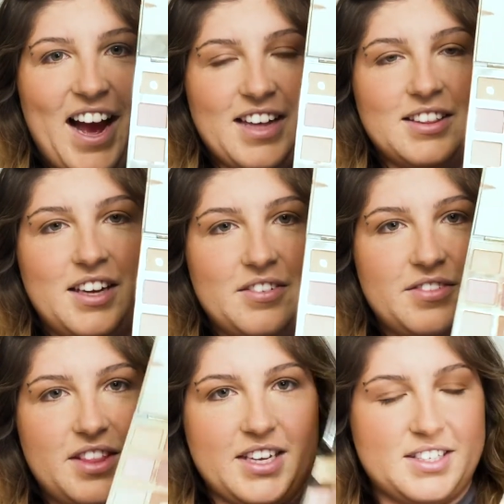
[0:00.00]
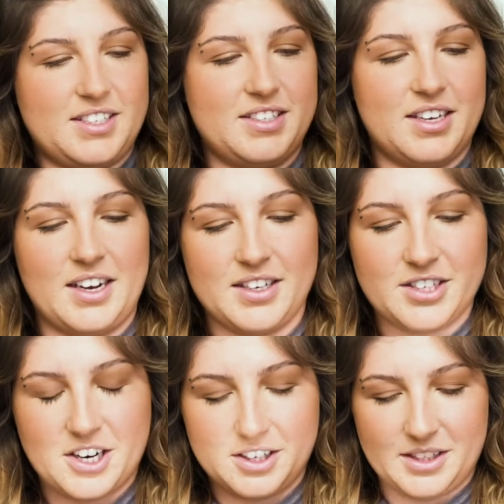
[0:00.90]
I love this
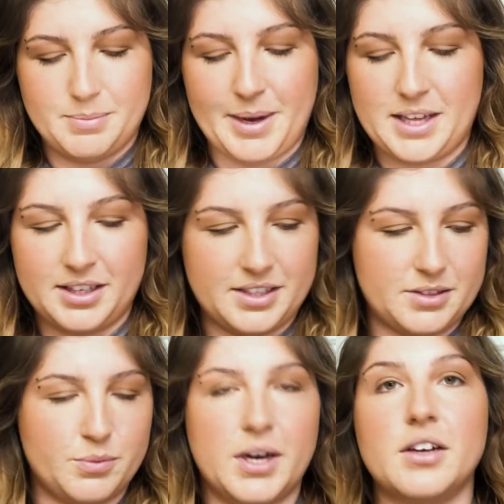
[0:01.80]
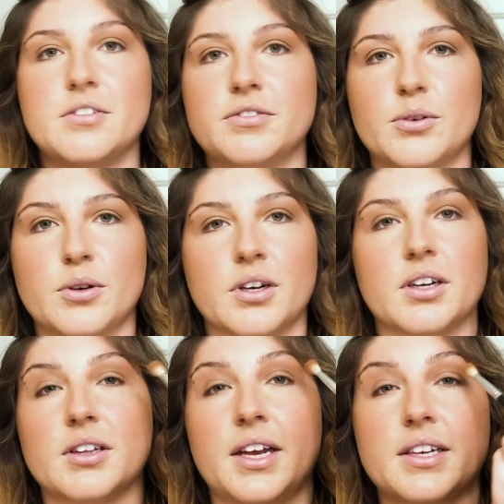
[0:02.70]
Tartelette palette as well
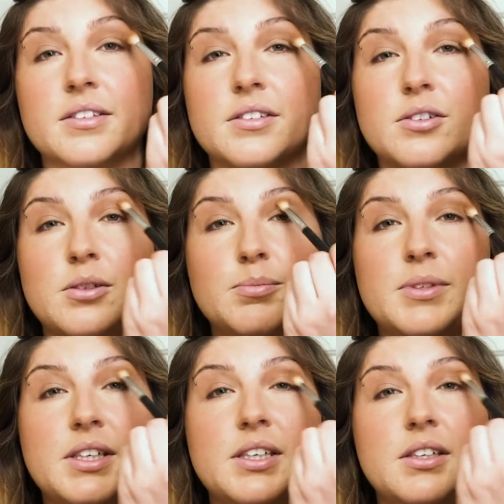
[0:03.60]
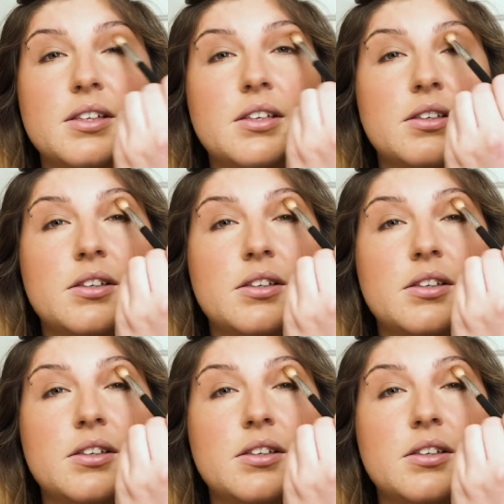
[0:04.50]
for like sculpted